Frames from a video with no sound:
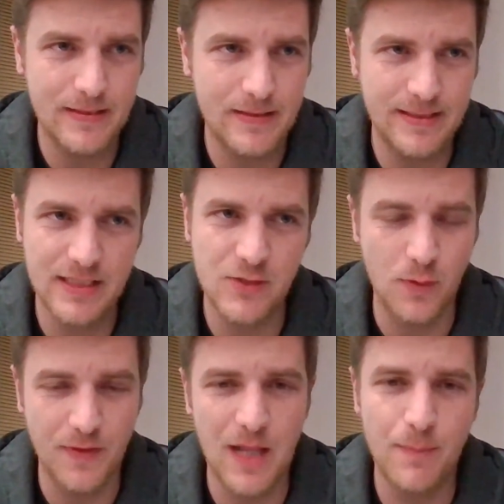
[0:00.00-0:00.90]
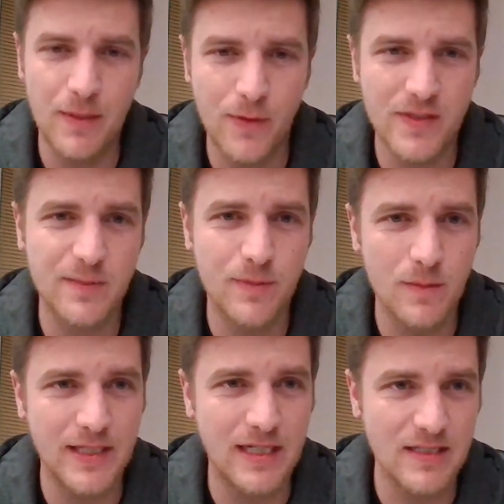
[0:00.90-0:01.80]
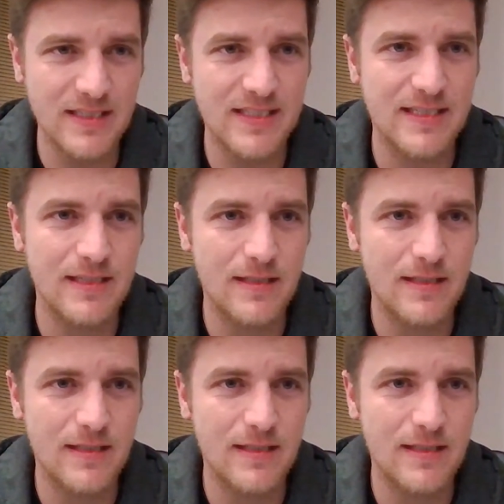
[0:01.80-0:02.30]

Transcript: this would not be possible because